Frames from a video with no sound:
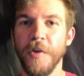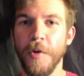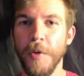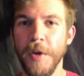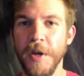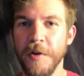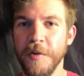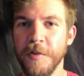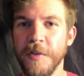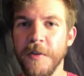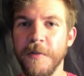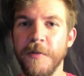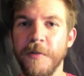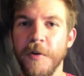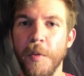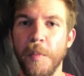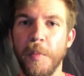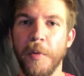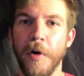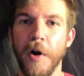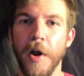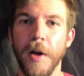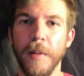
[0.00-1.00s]
here's the full
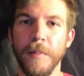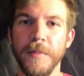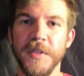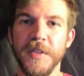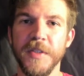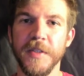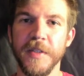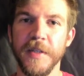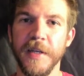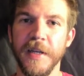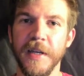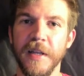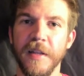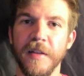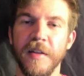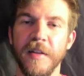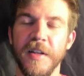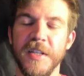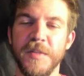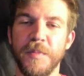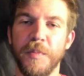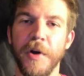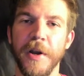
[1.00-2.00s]
prompt, and
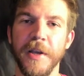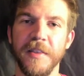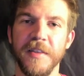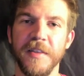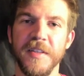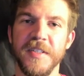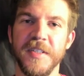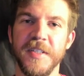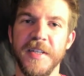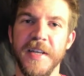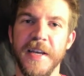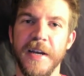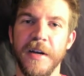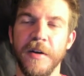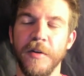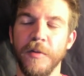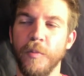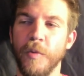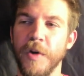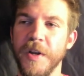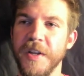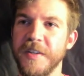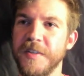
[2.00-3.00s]
let's break this
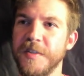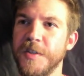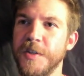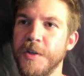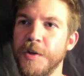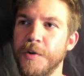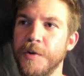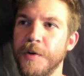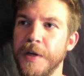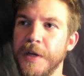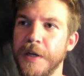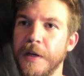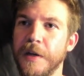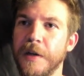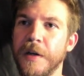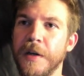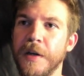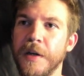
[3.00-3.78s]
down what it's doing.